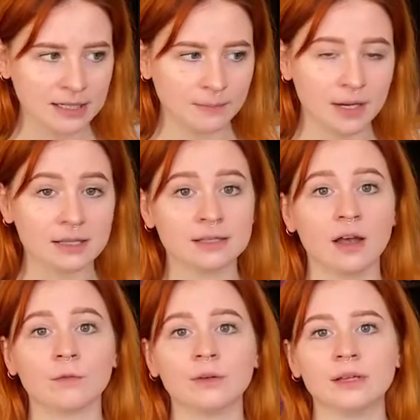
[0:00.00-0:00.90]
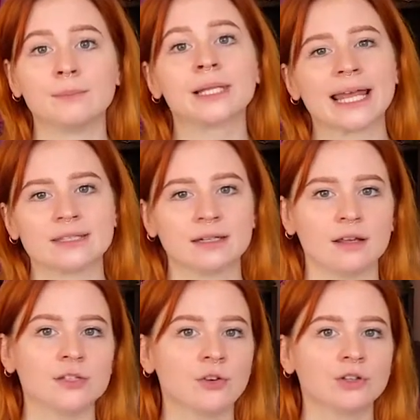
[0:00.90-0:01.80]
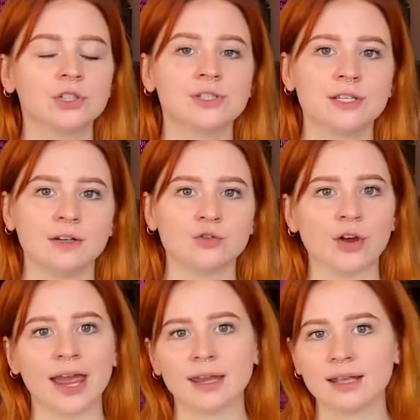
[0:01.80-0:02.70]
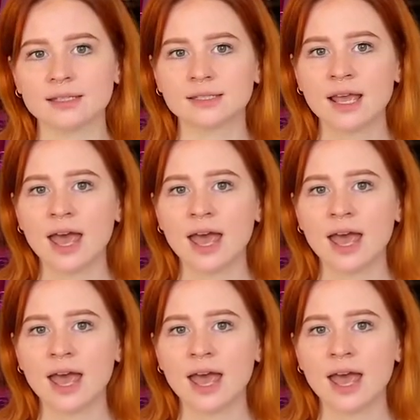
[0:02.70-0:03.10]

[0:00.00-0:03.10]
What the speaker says: but it's a really pleasant astringency and dryness,